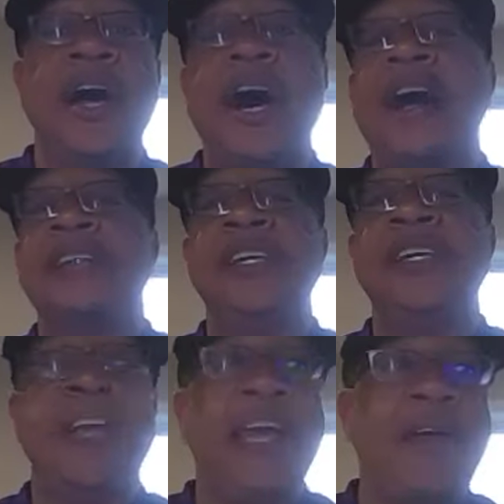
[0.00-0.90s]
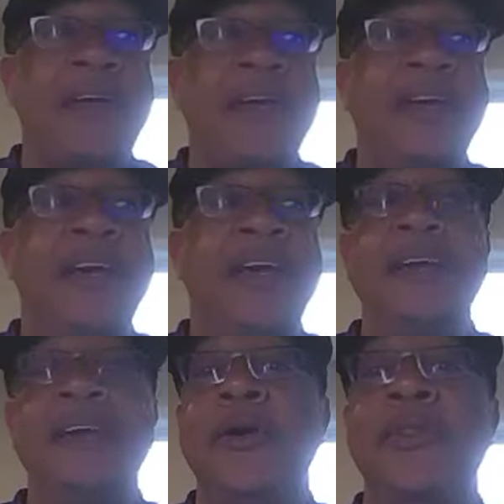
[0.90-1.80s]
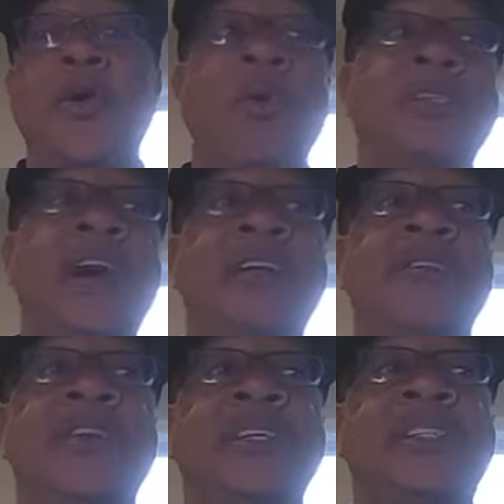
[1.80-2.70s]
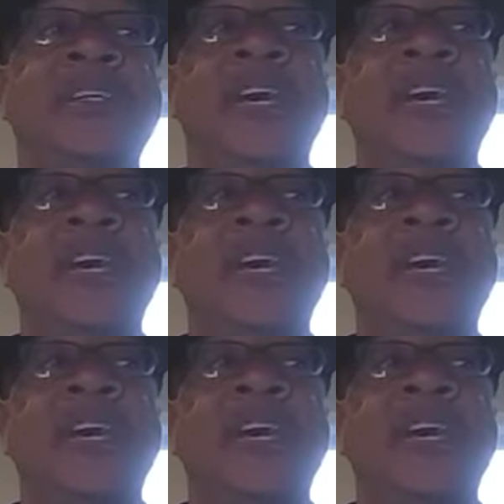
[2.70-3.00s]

Ozzy and Harriet. There was none of this